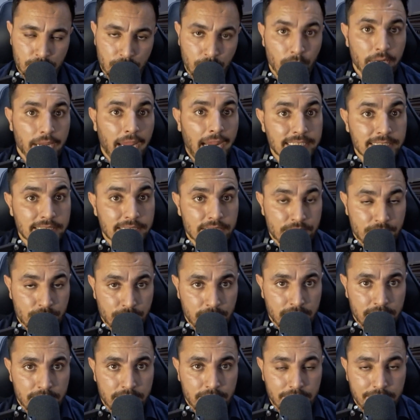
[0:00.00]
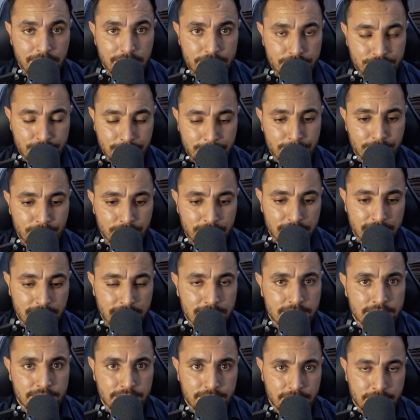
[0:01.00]
coexist together. They are separate
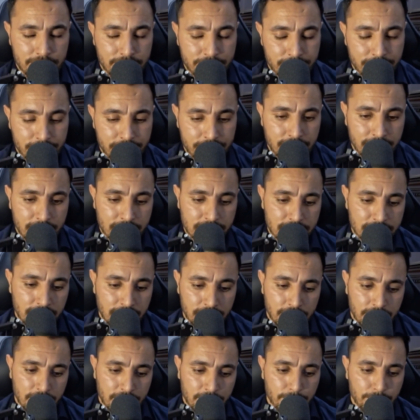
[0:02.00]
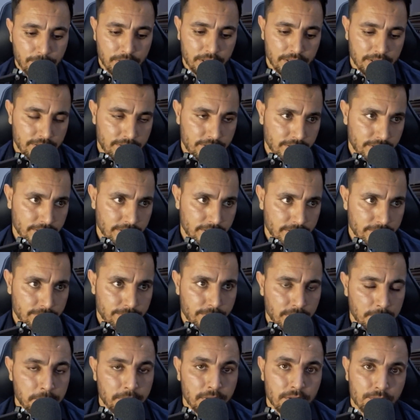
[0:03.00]
things. They are different things. But
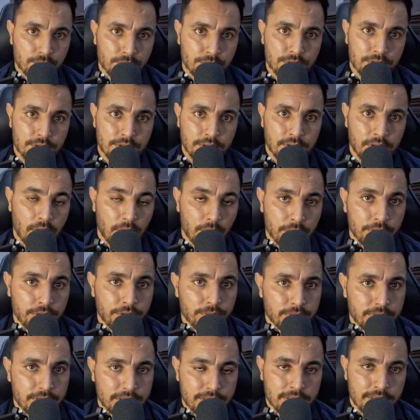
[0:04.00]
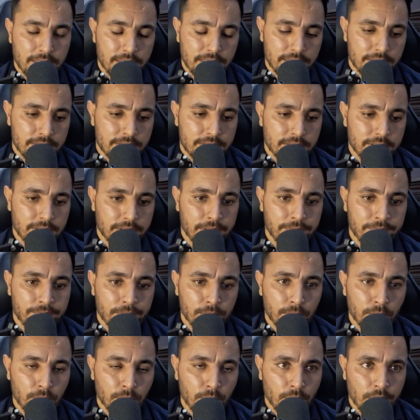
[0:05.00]
Ibn Rushd argued that
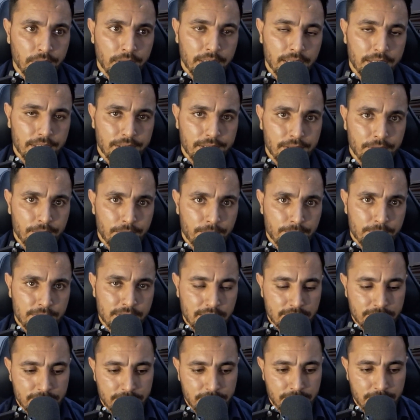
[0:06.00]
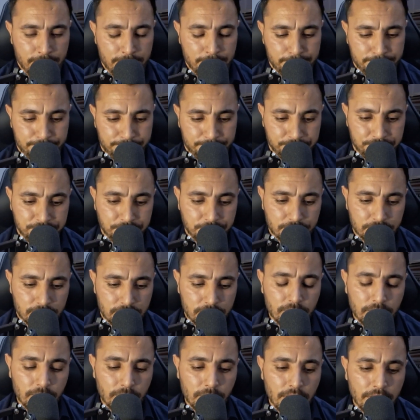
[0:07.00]
if you take the
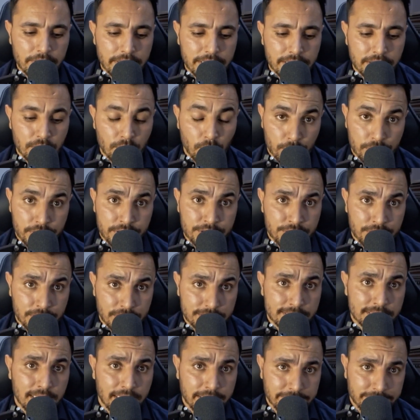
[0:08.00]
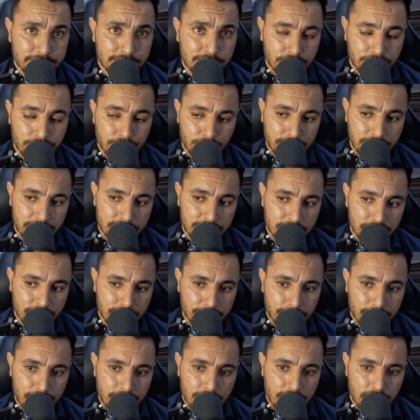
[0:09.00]
original science, and if you take
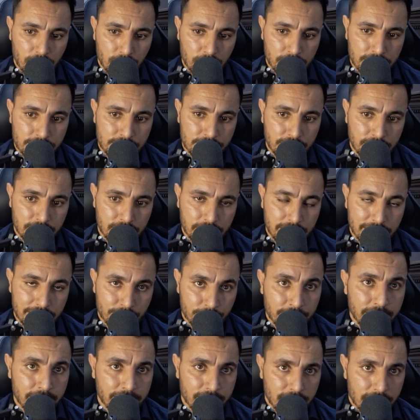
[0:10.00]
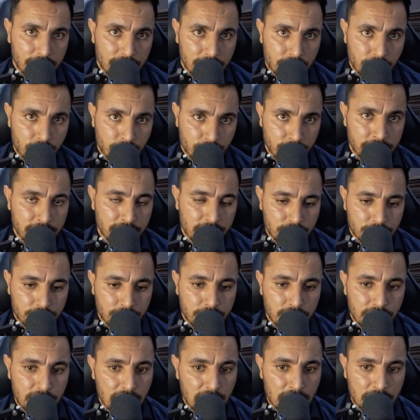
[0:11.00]
the original real
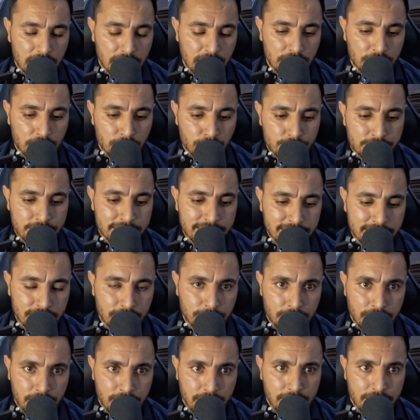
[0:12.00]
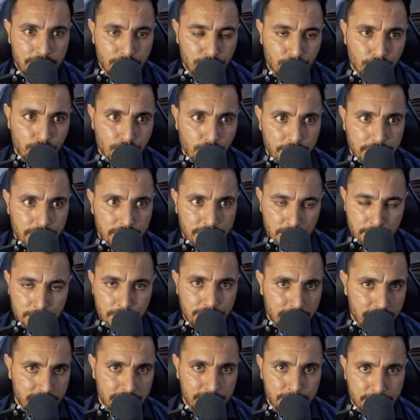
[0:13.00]
religion and you see them, and you go
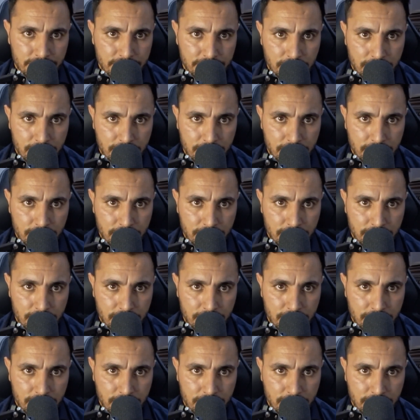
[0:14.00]
deeper and deeper